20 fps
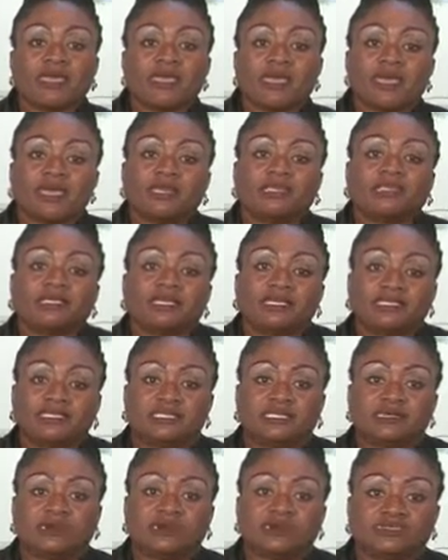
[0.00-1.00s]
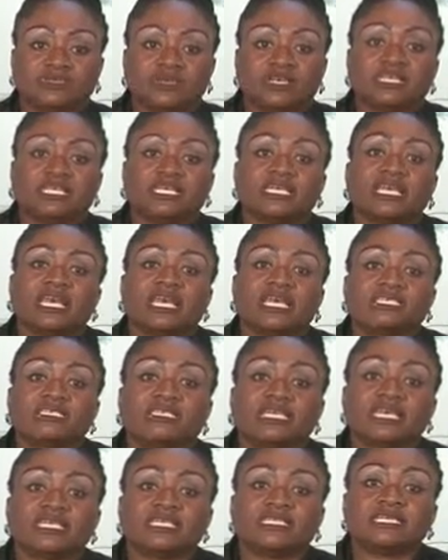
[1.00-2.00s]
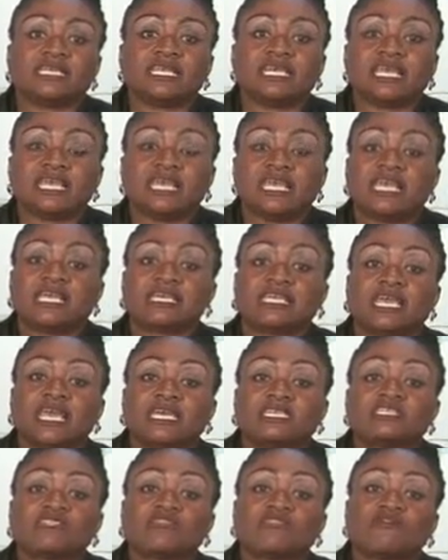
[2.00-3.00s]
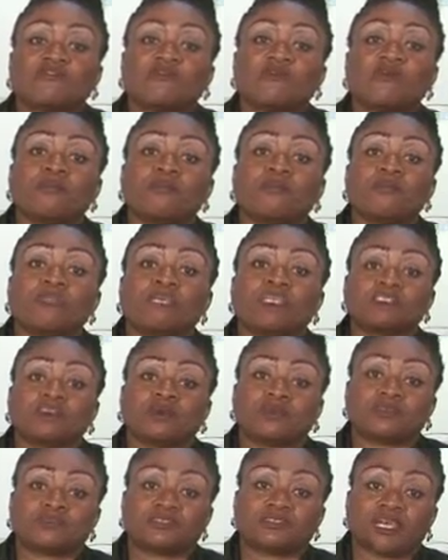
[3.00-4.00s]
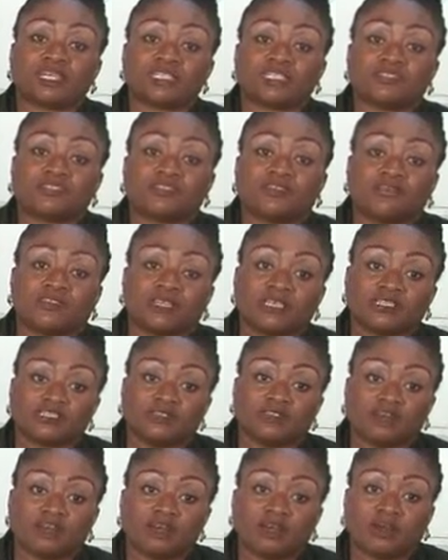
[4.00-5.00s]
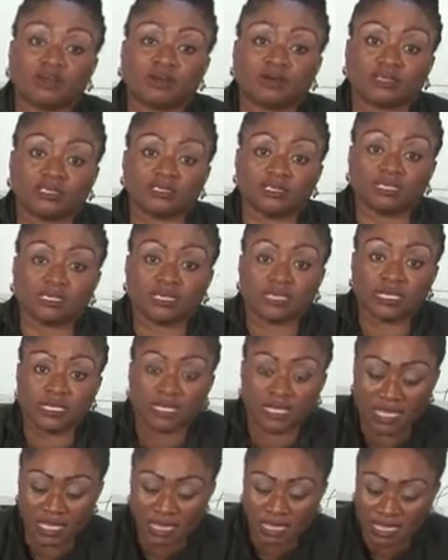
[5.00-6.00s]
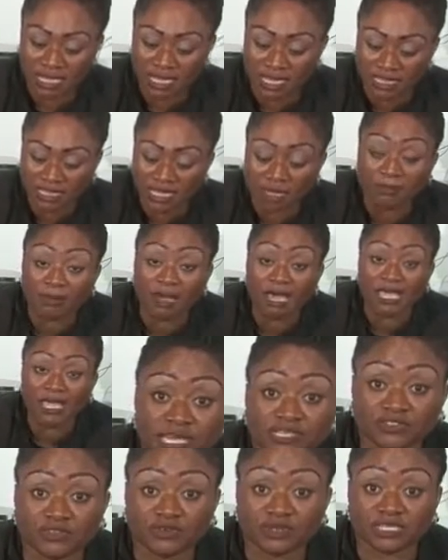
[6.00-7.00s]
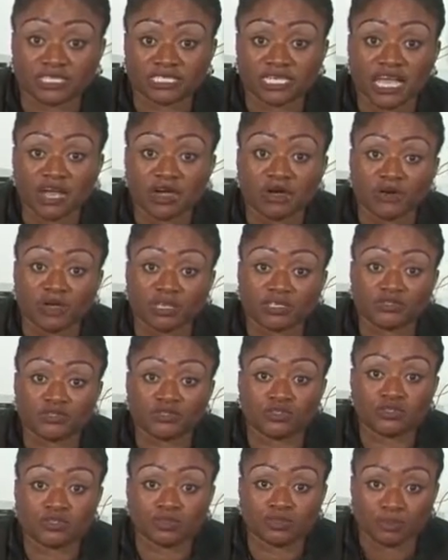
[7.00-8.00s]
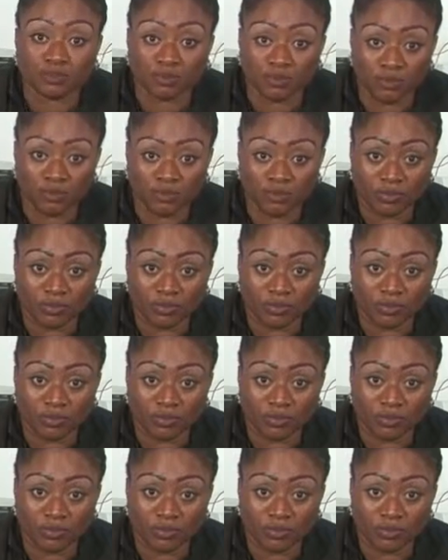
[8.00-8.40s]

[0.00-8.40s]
And it's also indicated in cases of complete obstruction of the esophagus, either by a stricture or a tumor.